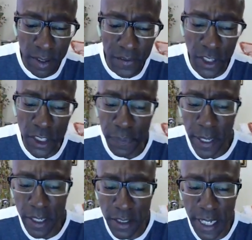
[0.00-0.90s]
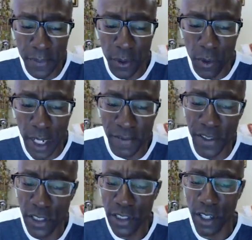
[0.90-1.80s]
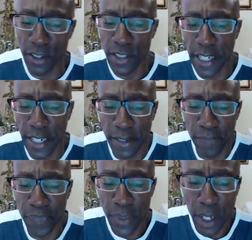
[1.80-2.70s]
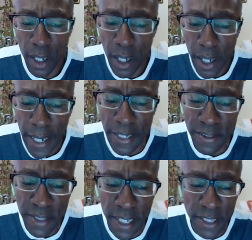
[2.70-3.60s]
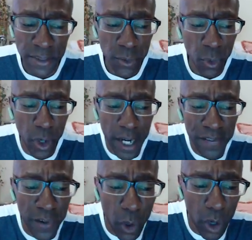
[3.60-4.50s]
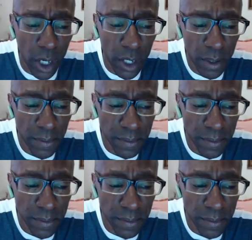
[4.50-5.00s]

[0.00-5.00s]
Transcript: first Peter chapter 1 verse 13. It says, "Wherefore